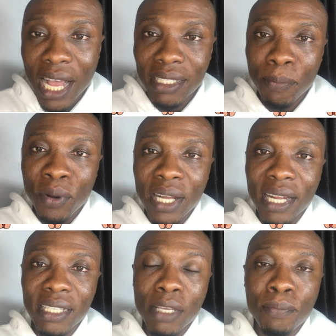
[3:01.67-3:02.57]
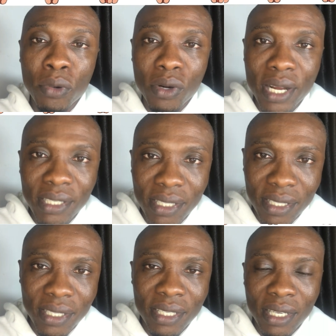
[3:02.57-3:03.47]
as the pregnancy
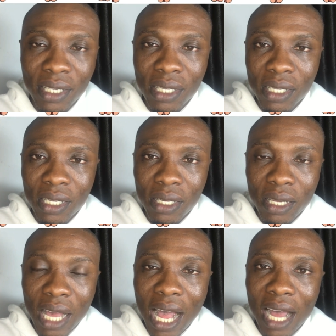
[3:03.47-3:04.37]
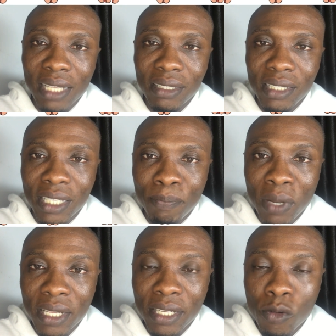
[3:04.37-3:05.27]
progresses and the
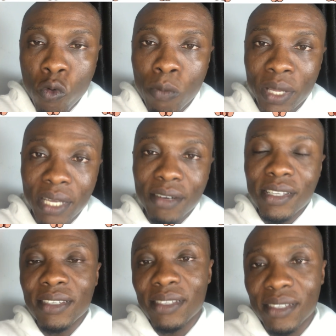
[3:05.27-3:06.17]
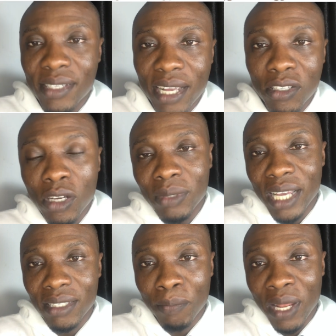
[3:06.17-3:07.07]
womb increases in size,
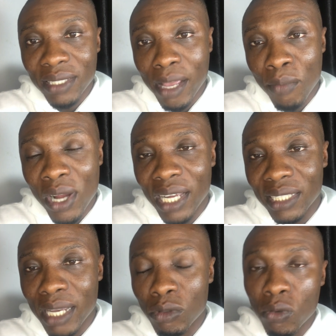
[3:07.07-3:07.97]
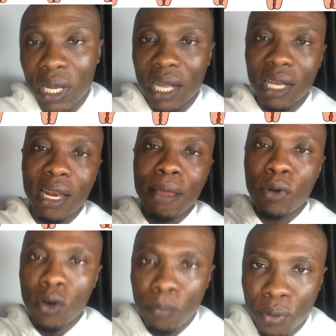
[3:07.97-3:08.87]
sometimes the type 1 and type 2 can climb
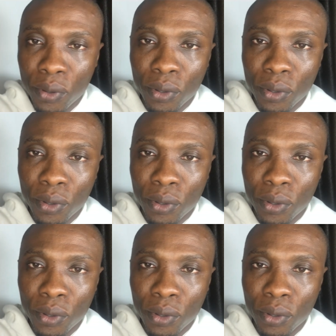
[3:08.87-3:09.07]
up.